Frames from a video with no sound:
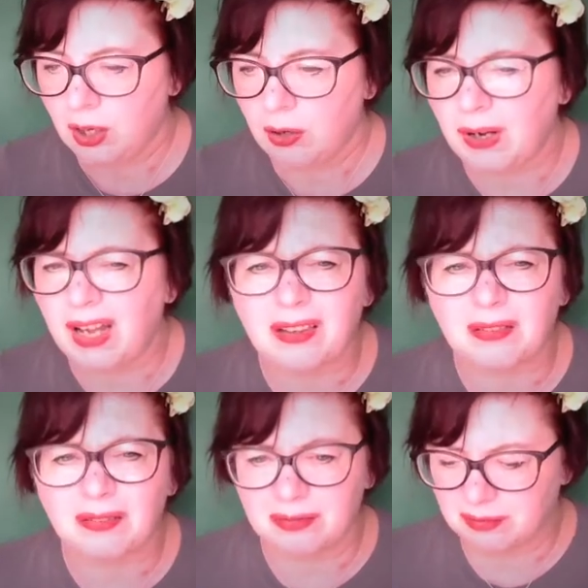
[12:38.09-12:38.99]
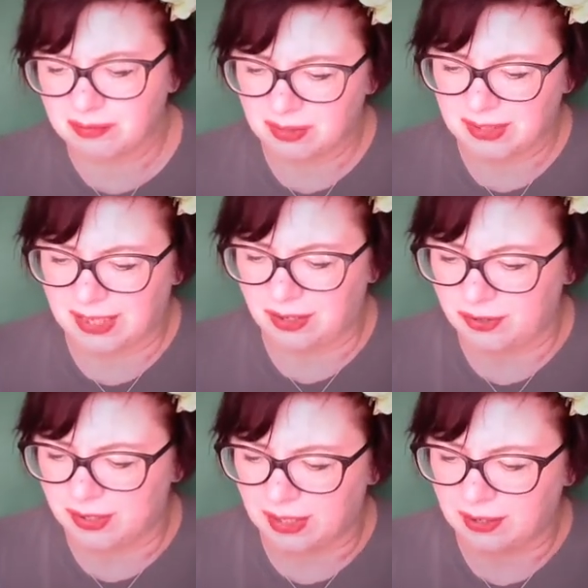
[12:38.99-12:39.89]
Well, said
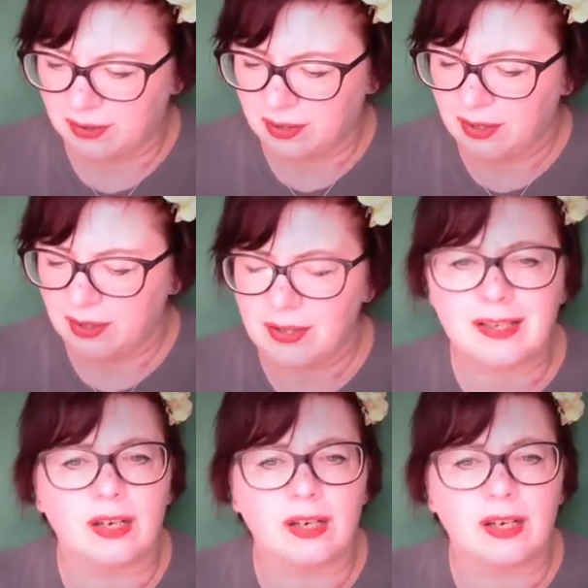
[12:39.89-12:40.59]
Lucy, there's